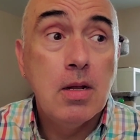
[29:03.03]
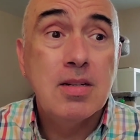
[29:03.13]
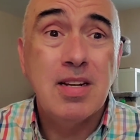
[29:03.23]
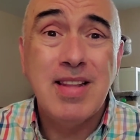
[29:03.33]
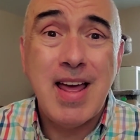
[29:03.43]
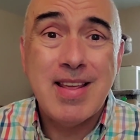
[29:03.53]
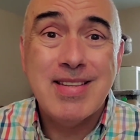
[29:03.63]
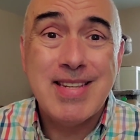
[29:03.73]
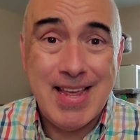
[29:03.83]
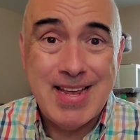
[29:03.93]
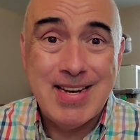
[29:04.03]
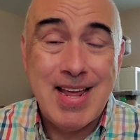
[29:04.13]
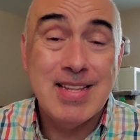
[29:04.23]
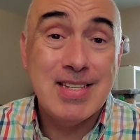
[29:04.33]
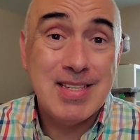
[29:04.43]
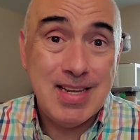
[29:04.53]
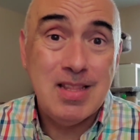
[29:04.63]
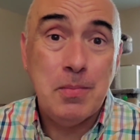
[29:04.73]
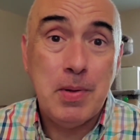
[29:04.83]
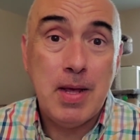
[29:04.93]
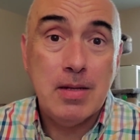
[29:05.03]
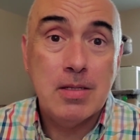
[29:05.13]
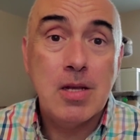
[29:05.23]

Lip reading: to let us in and see the place.